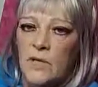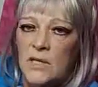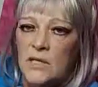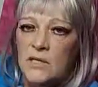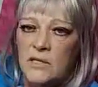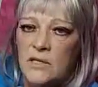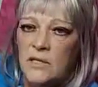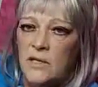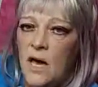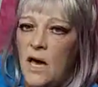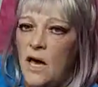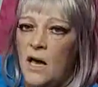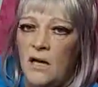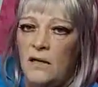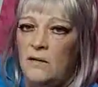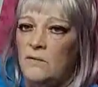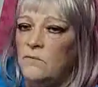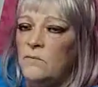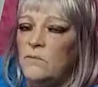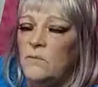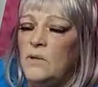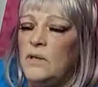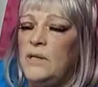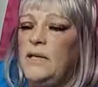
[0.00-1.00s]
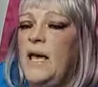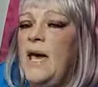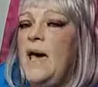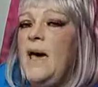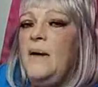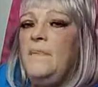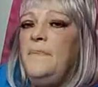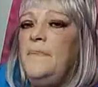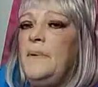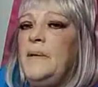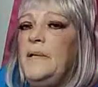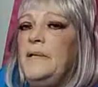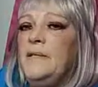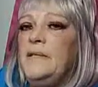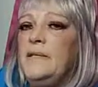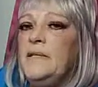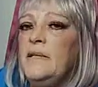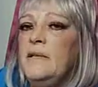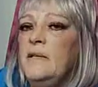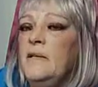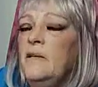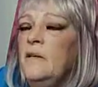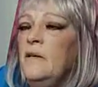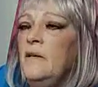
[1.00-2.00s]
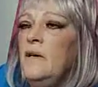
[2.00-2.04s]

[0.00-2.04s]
That's not what happens.